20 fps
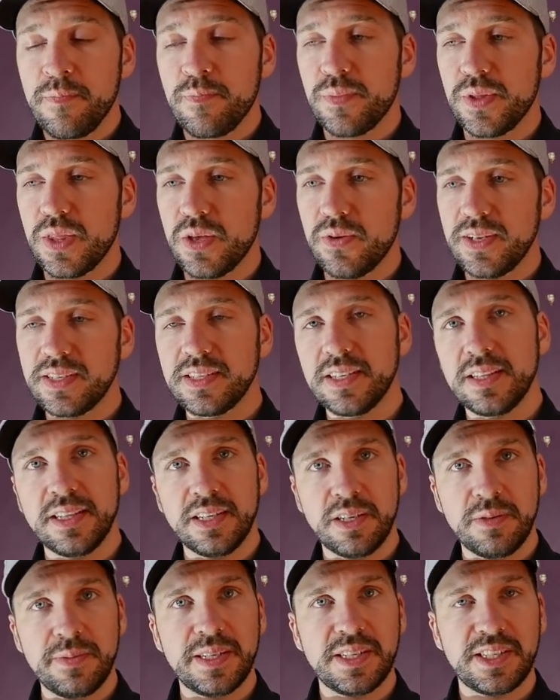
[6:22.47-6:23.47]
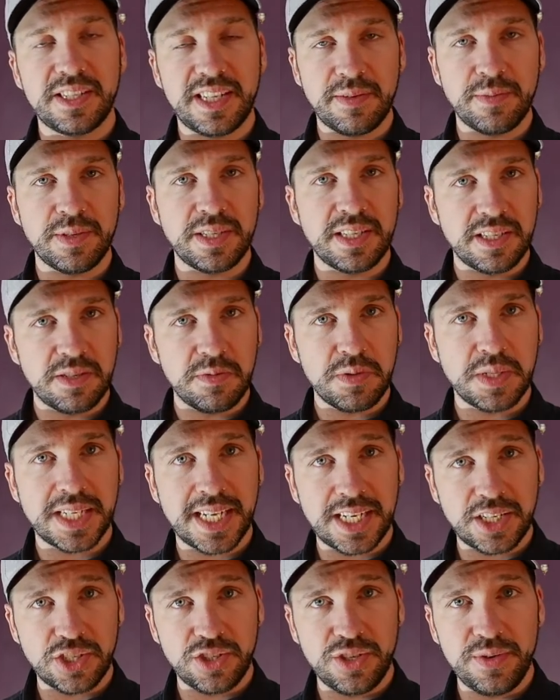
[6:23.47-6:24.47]
But there is a little bit of stigmatism
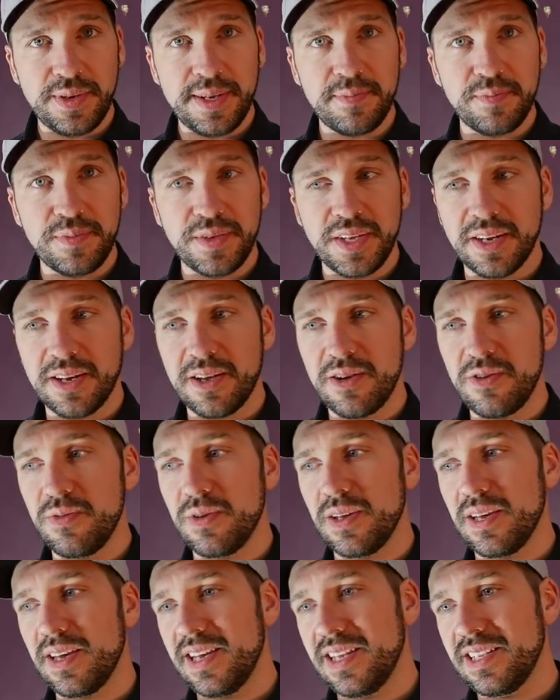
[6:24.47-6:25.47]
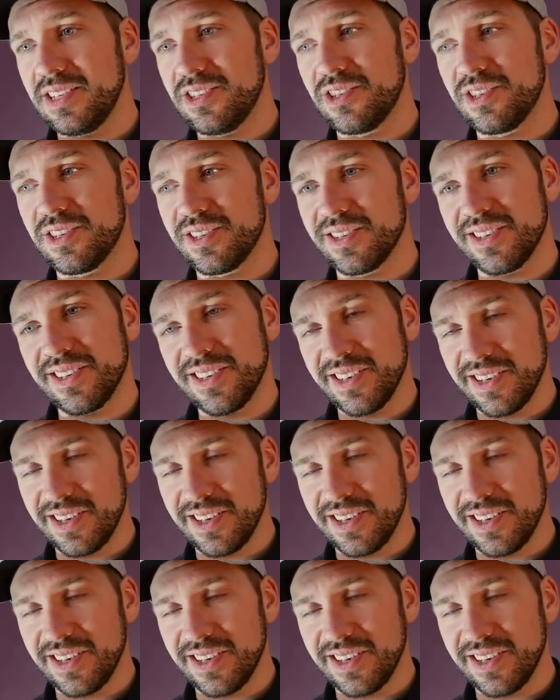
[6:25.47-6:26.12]
attached to it. You know, it's